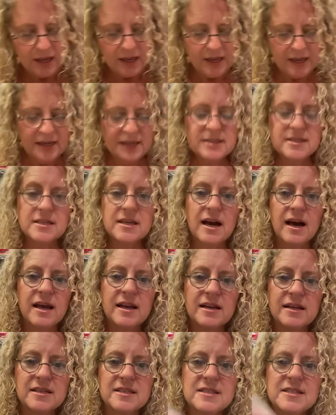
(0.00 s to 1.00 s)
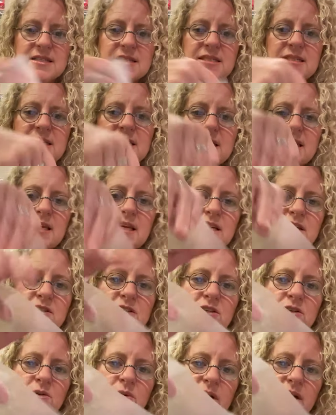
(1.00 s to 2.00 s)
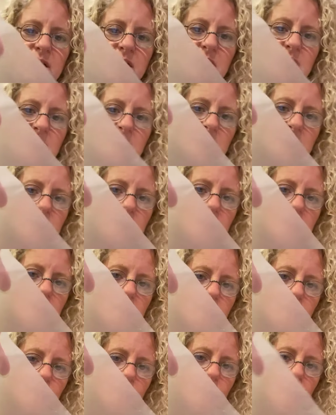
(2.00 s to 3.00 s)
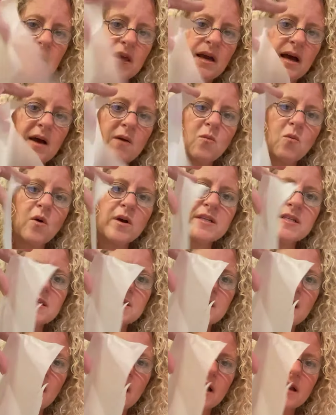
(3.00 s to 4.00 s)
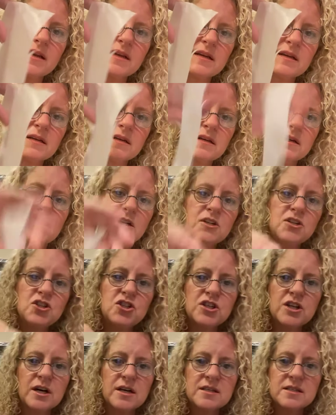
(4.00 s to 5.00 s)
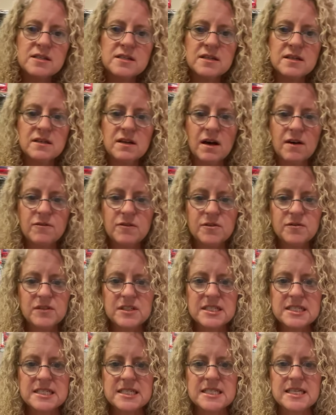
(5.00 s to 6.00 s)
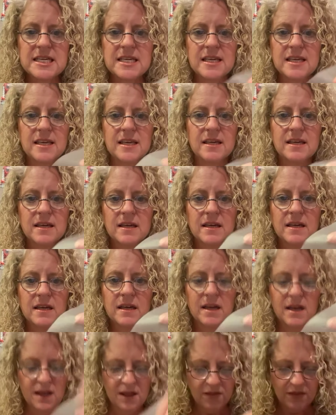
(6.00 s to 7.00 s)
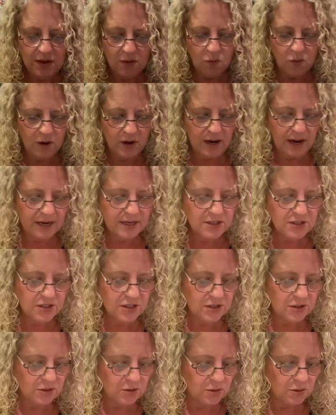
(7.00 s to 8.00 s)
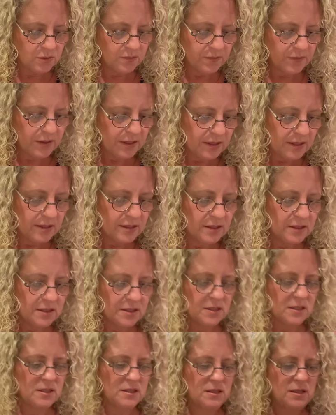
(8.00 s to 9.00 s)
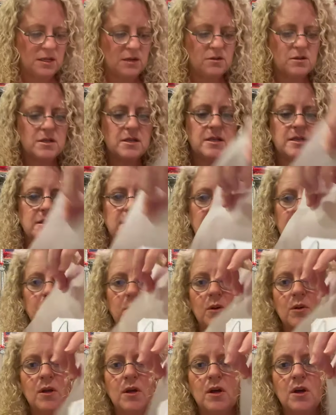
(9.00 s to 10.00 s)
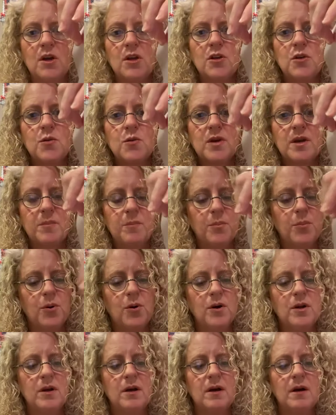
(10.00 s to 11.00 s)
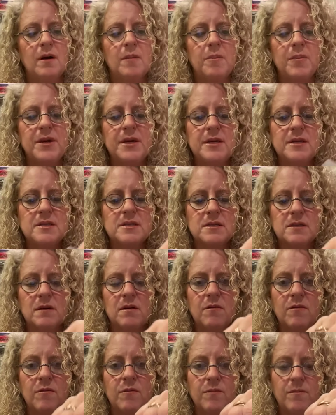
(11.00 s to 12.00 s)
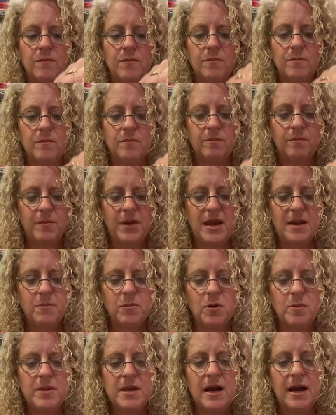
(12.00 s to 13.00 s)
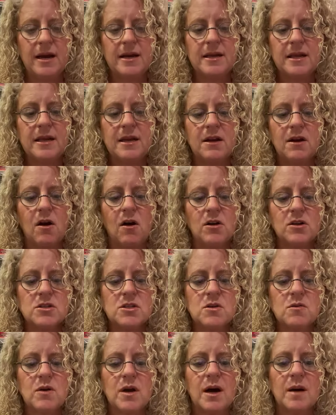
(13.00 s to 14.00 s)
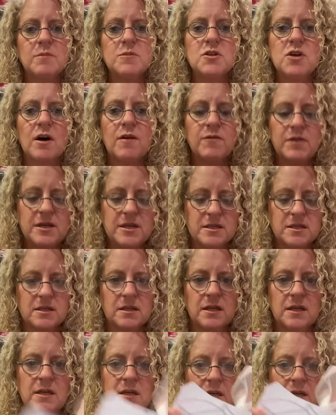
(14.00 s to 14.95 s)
It's got a sticky to it on one side. Just enough of a sticky that what I do is, here's an example, you could put a piece of paper behind it and it also comes off easily.